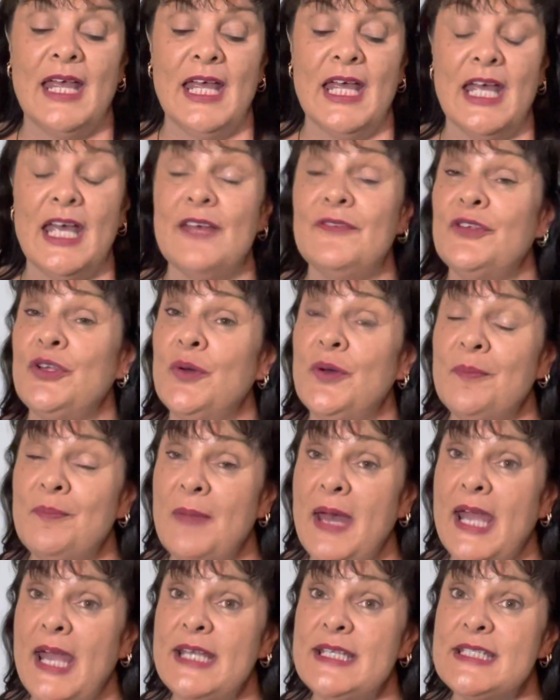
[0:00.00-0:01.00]
if you are
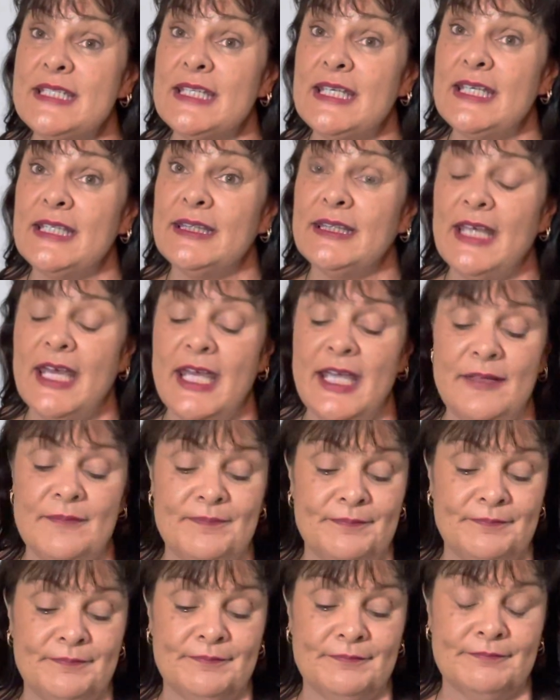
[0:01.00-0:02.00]
made to get that,
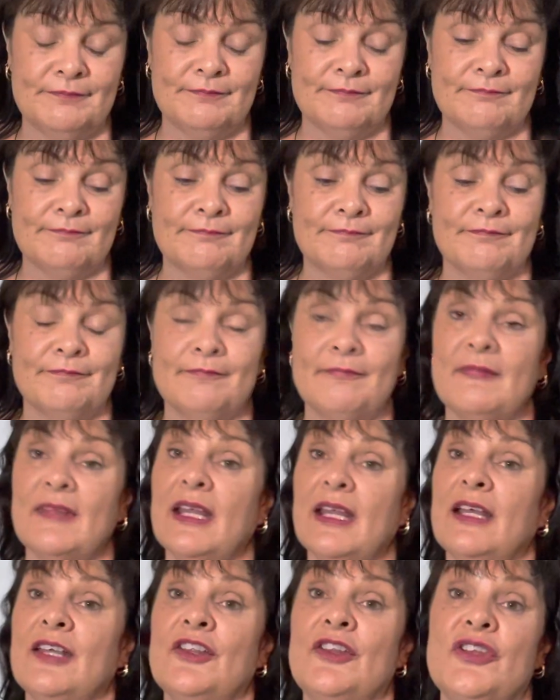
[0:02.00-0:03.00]

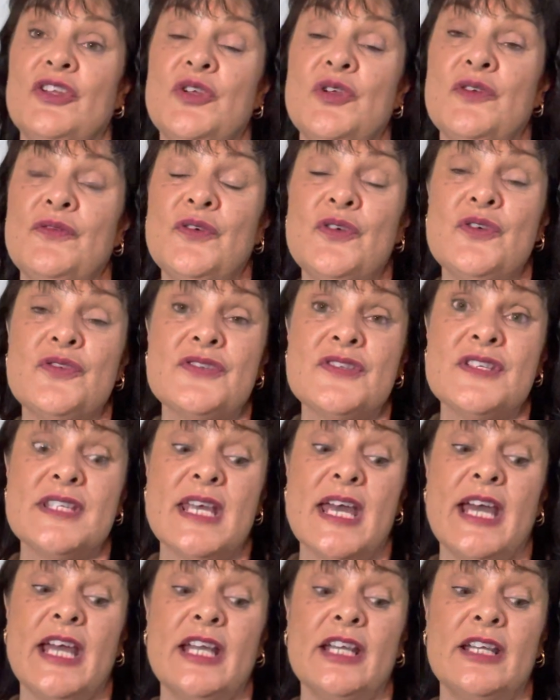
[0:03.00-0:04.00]
the universe is
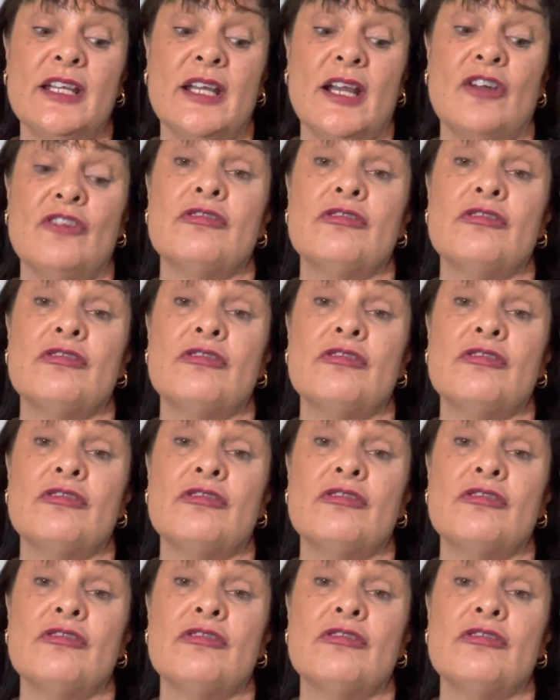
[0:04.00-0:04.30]
saying,